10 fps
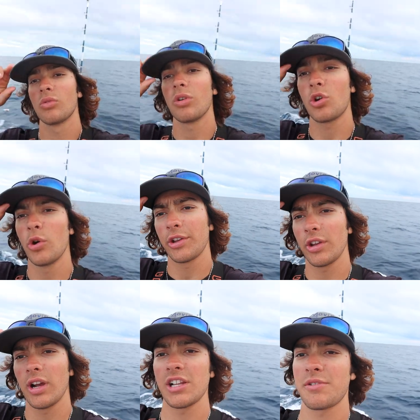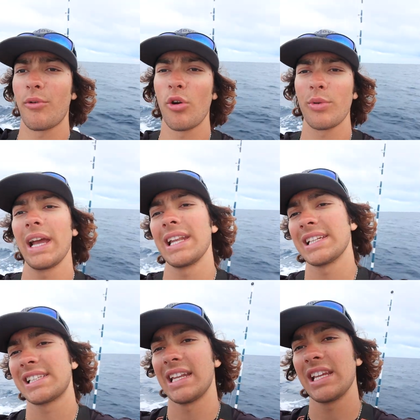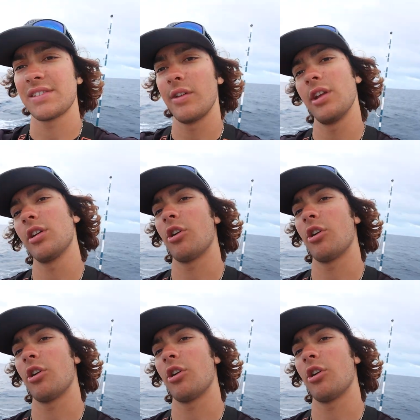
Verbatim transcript: Real quick, you guys, before we get into today's video,